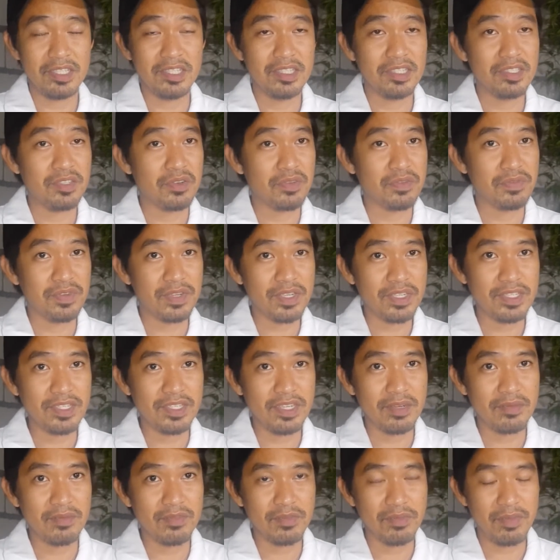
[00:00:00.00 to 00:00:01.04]
it's your first
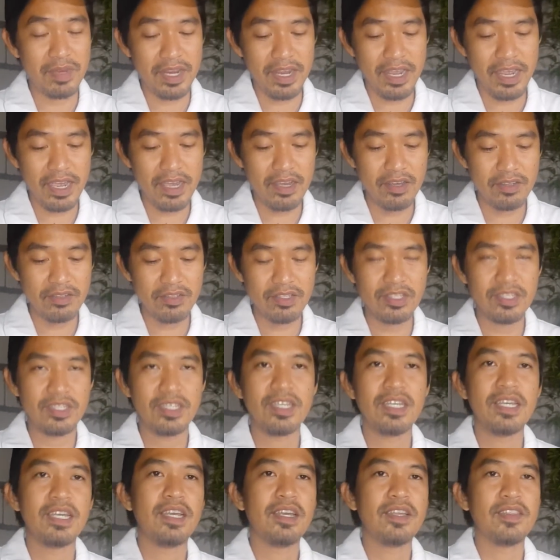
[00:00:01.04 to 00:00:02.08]
time to buy a house,
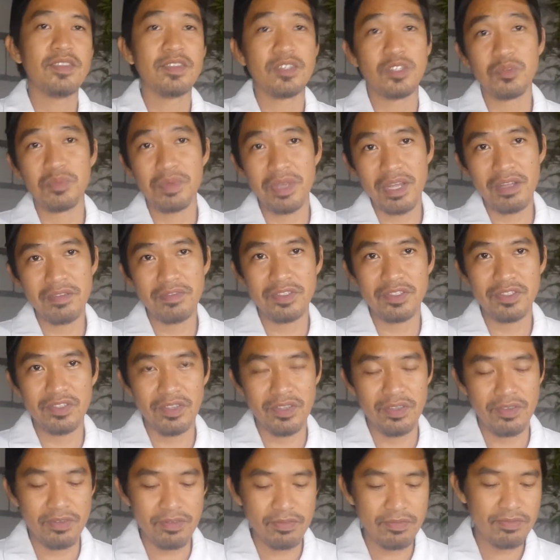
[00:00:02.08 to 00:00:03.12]
this will be helpful to
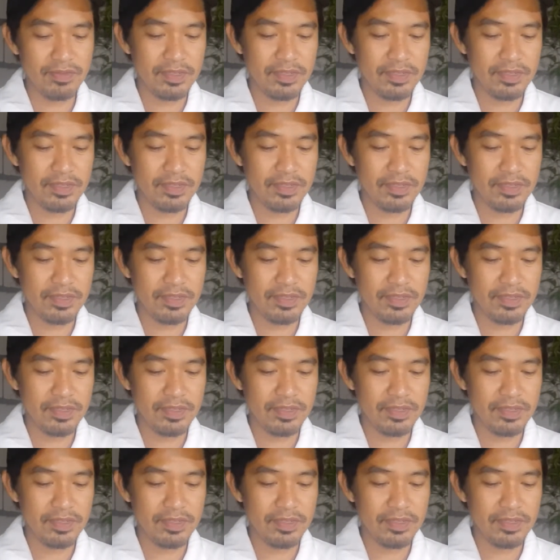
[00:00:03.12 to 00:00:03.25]
you.